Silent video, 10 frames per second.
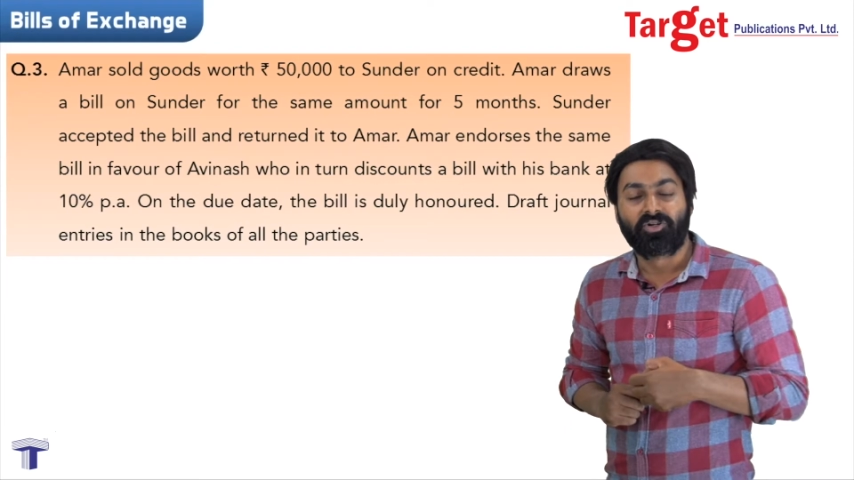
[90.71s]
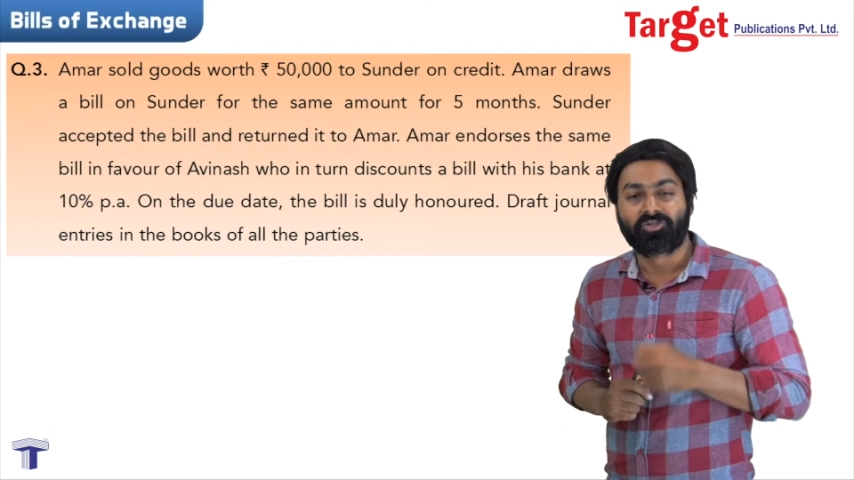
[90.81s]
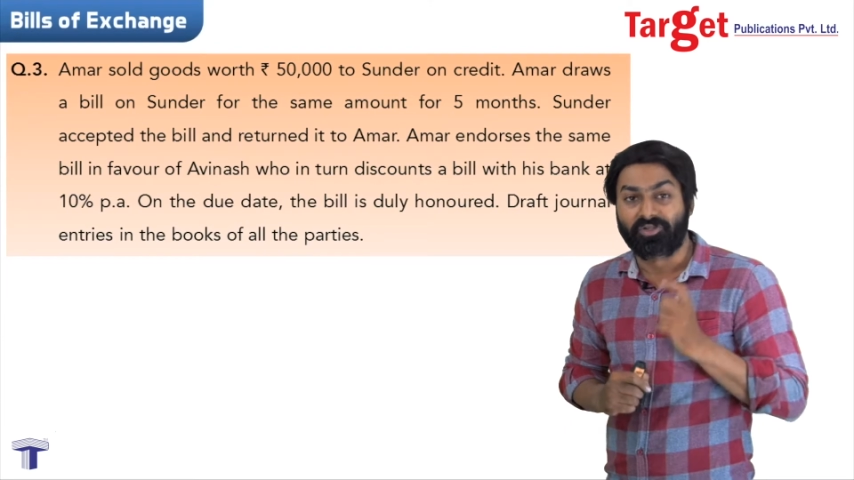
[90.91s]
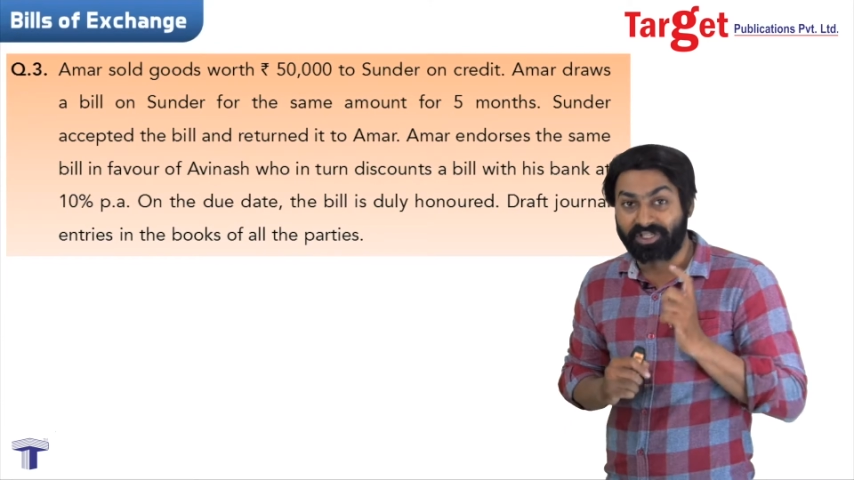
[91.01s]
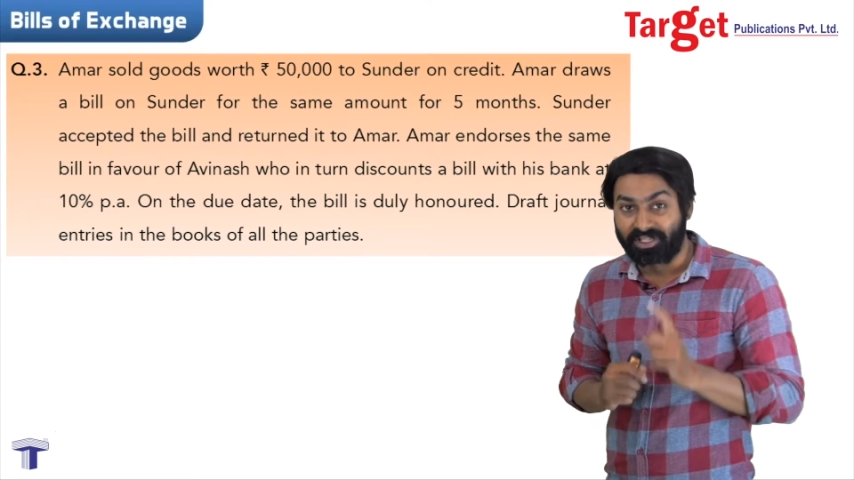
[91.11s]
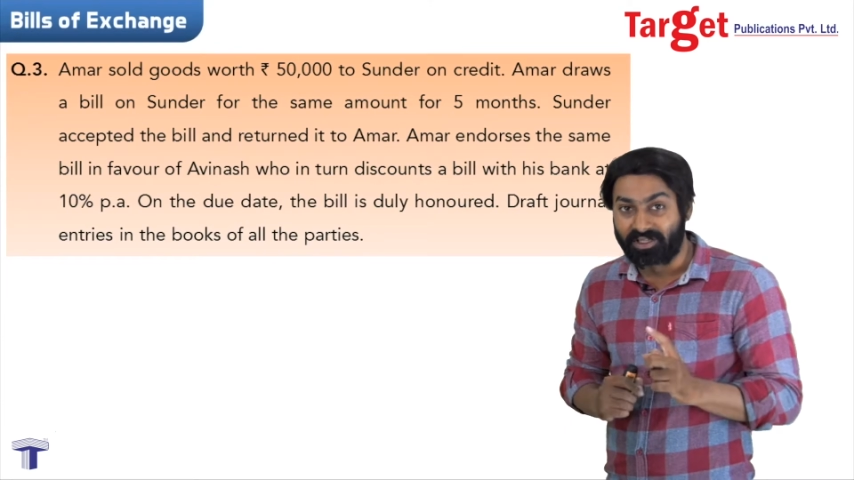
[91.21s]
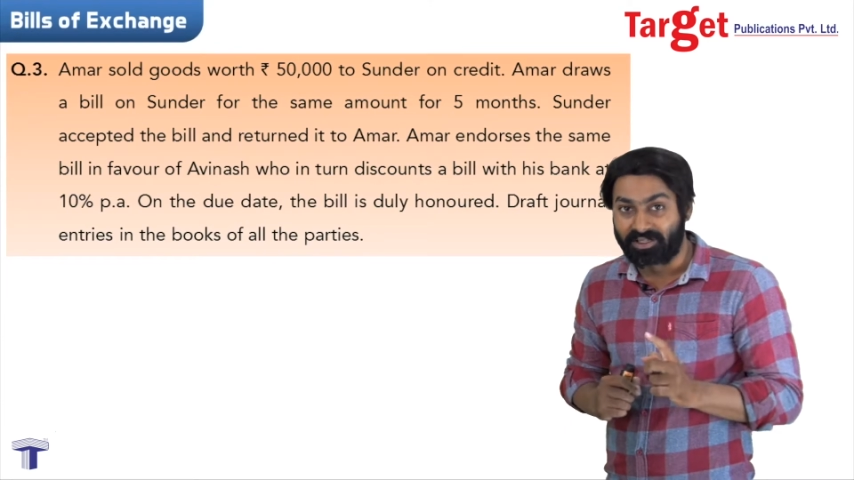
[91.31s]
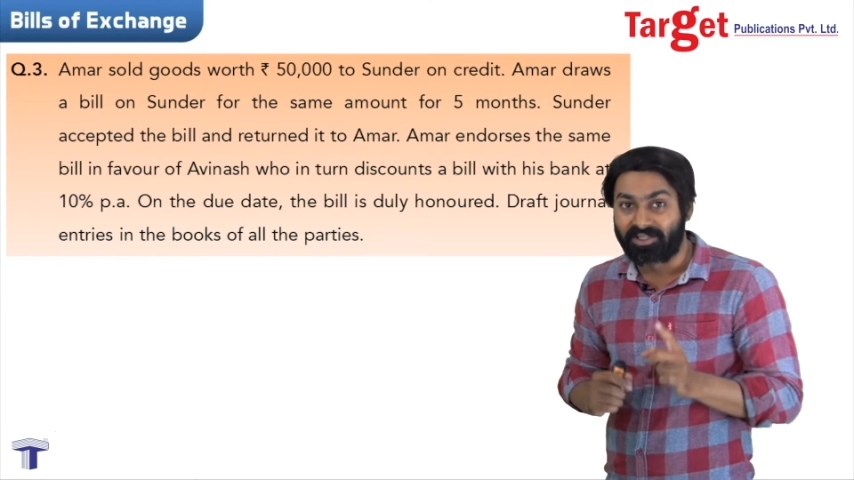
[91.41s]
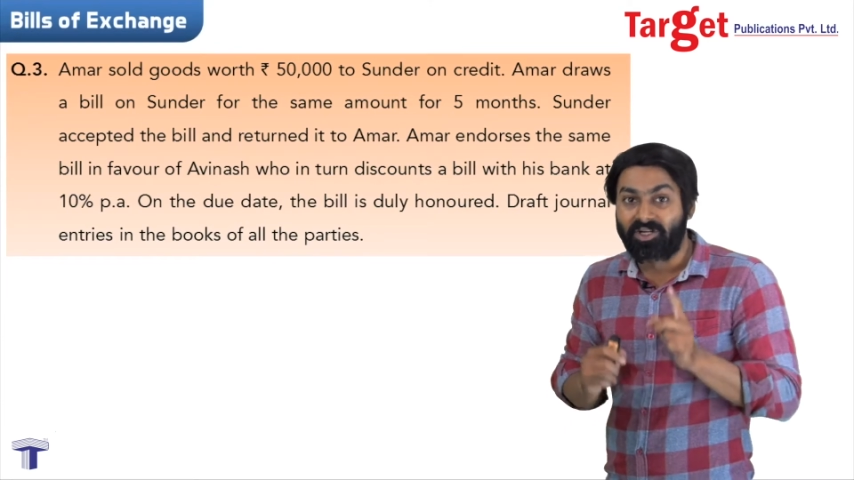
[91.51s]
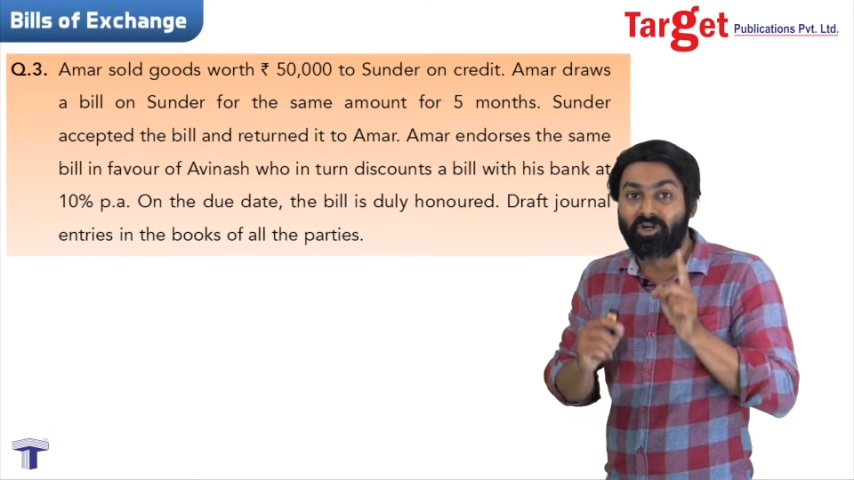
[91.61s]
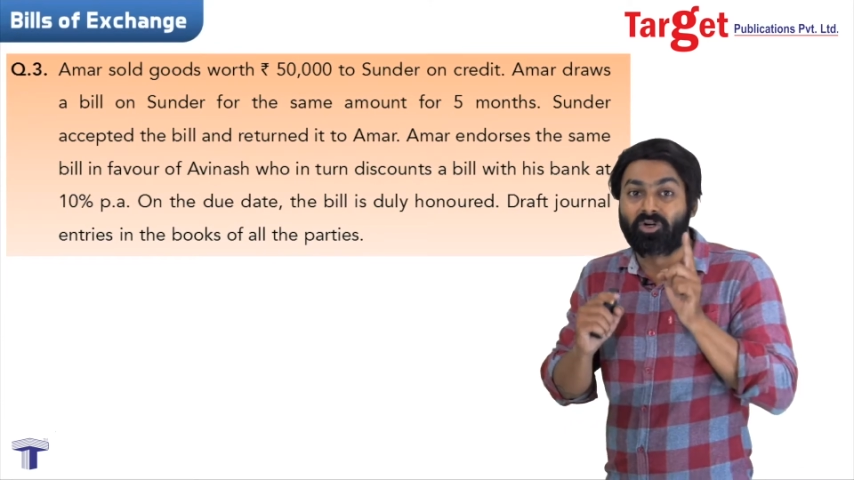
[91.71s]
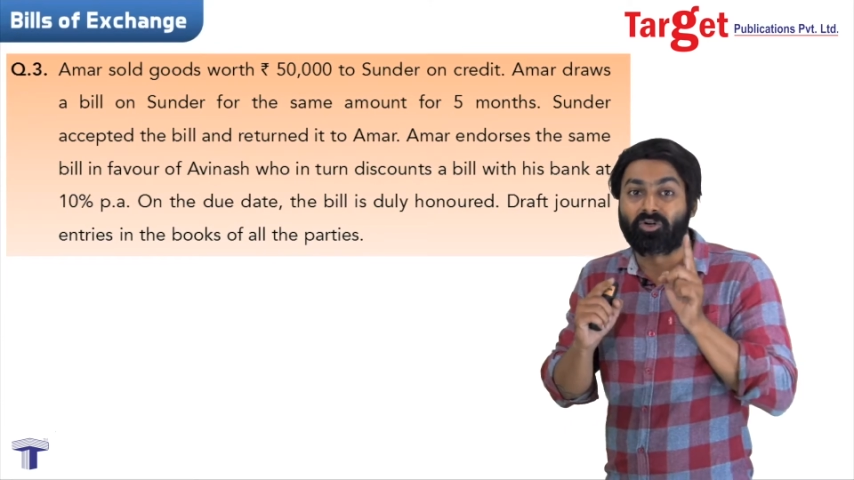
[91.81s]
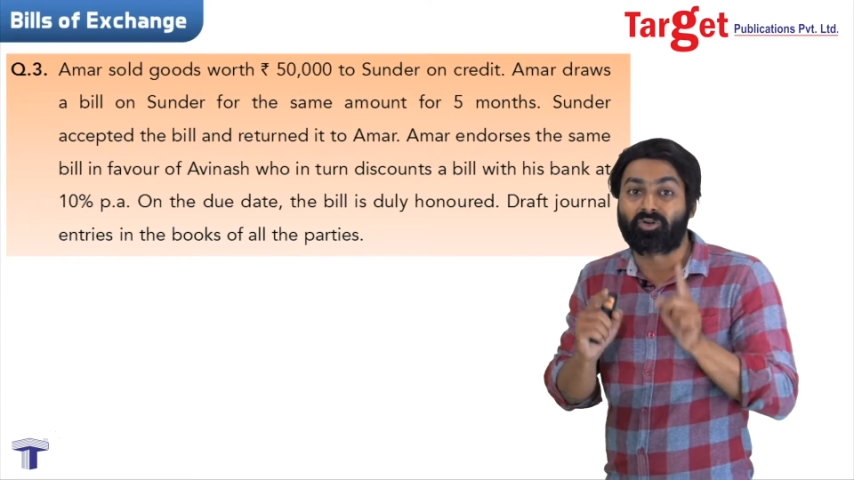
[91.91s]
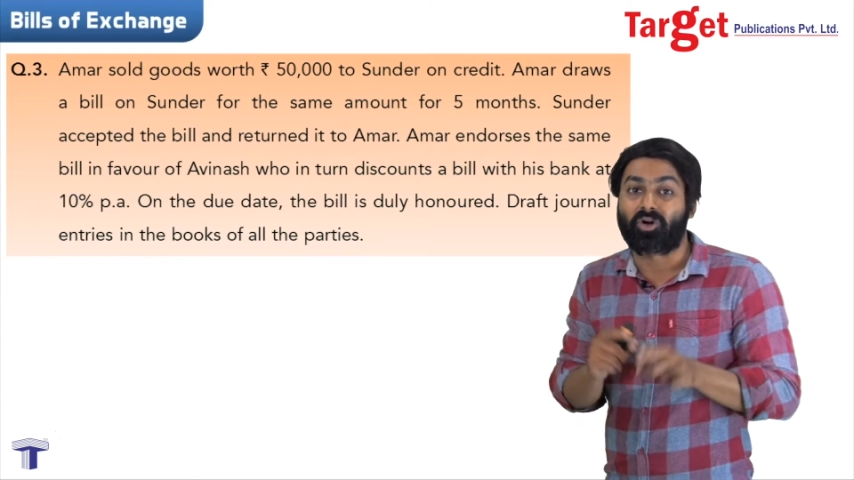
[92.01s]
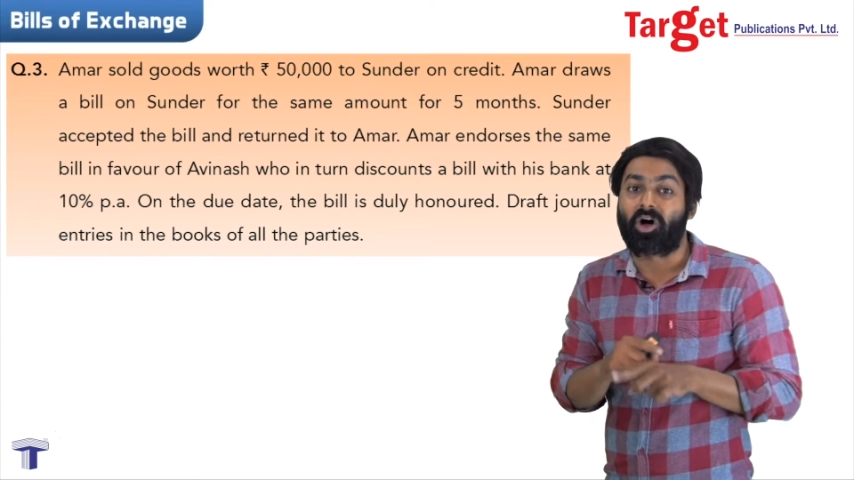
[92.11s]
So here
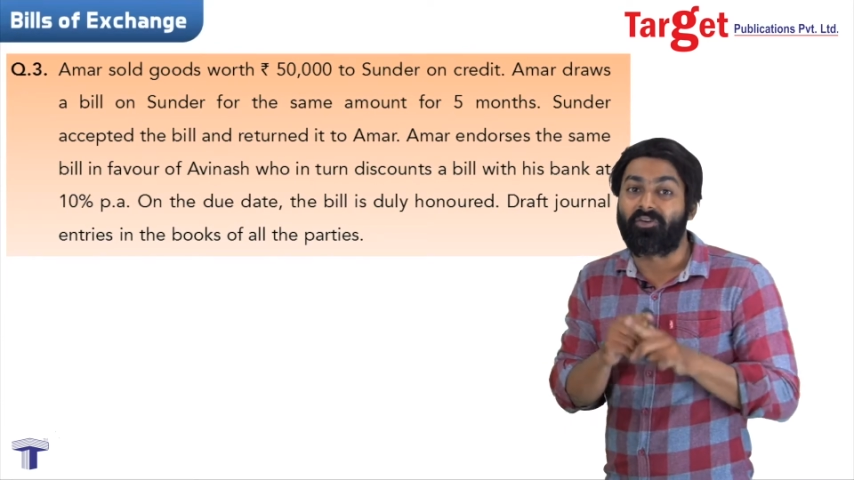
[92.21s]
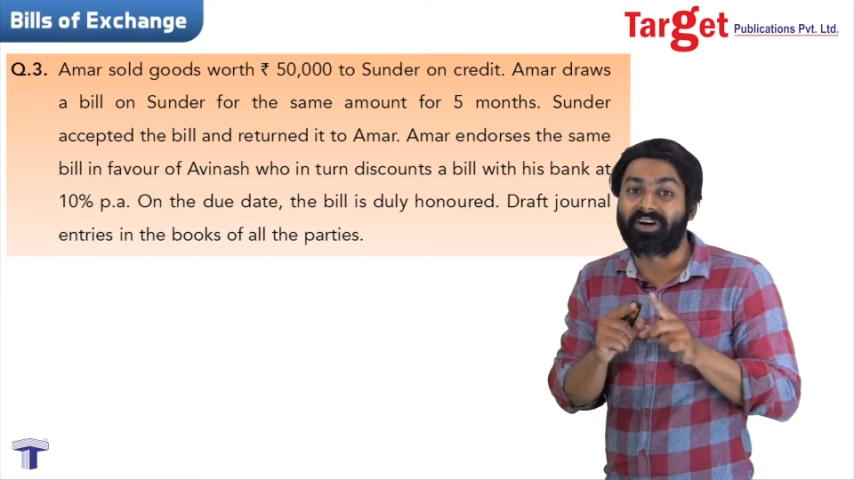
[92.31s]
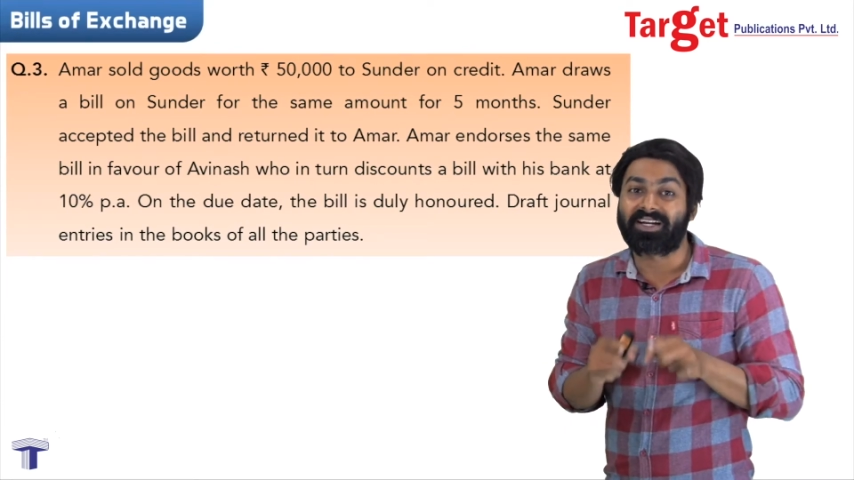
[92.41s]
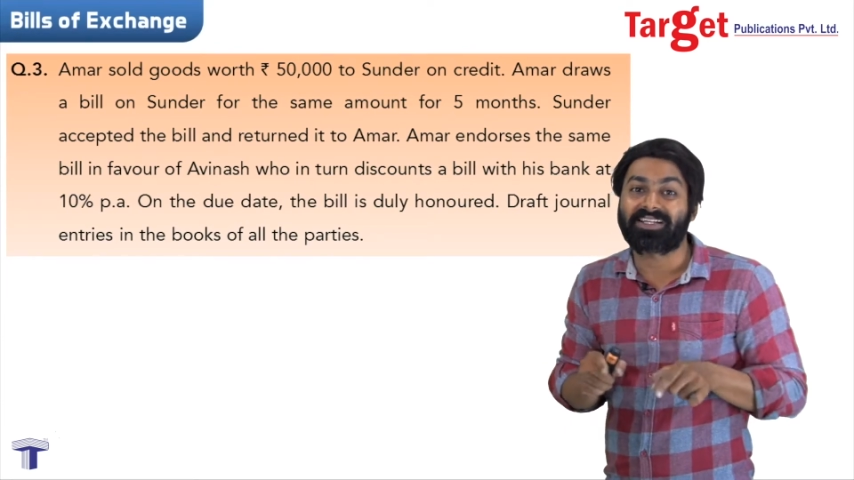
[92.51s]
drawer